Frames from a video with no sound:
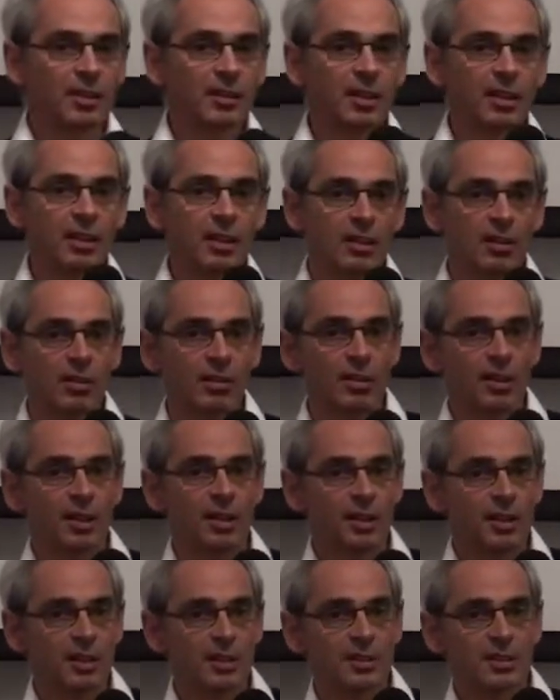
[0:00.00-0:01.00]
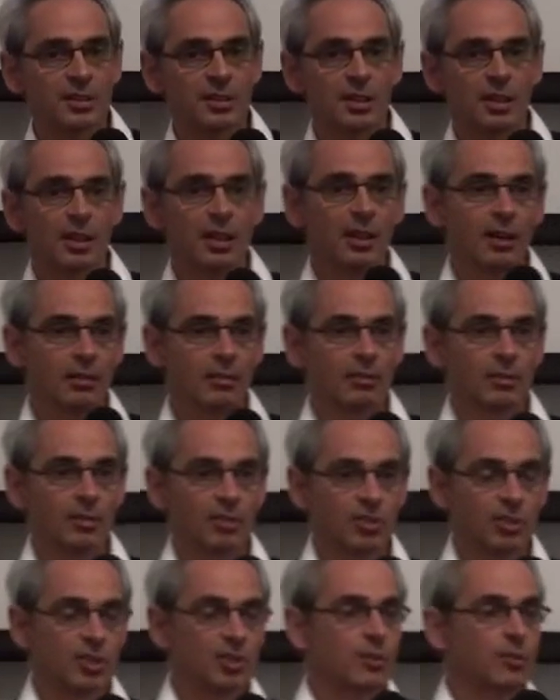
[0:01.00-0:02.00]
Ingon
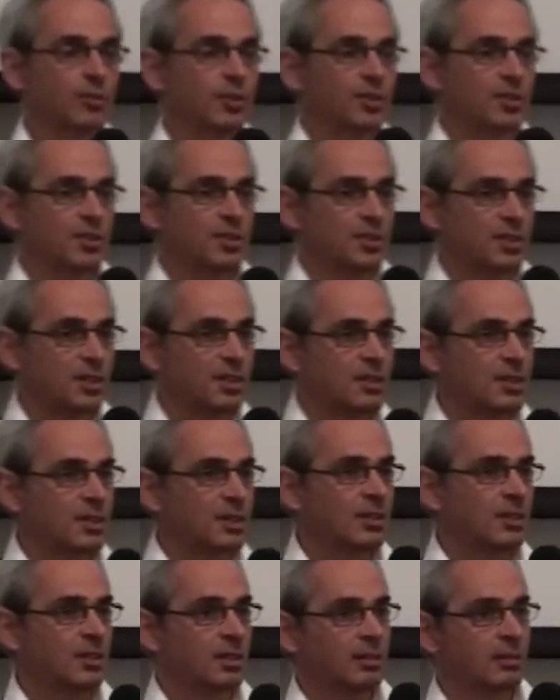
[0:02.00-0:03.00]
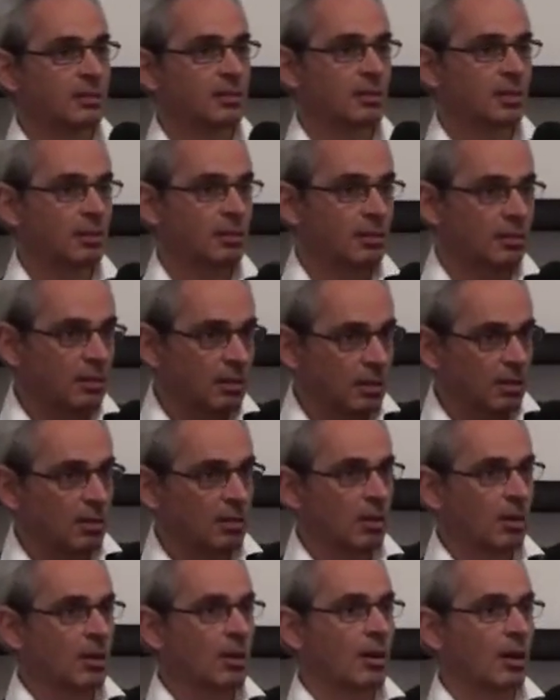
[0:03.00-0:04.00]
she is a physicist
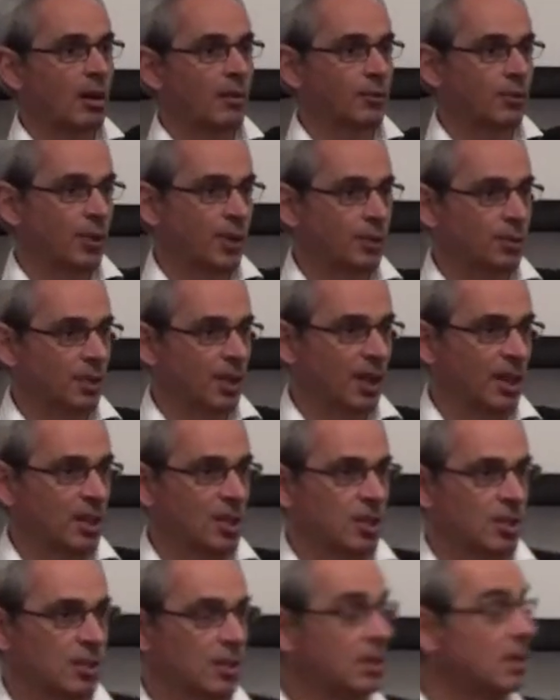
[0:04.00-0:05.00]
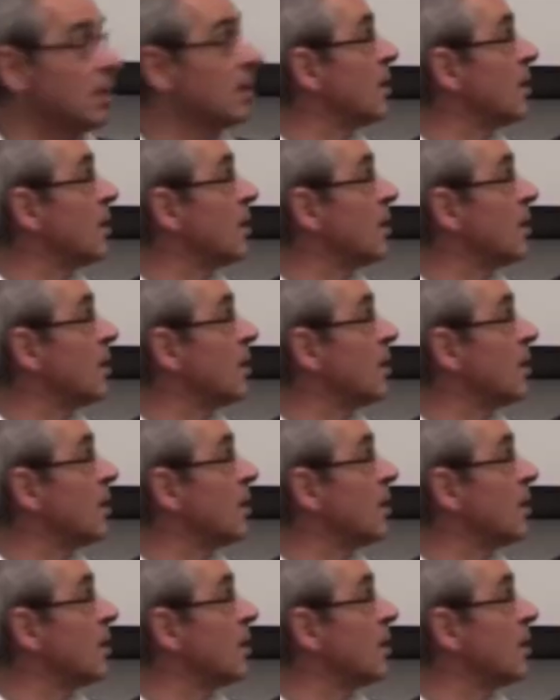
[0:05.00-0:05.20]
after education.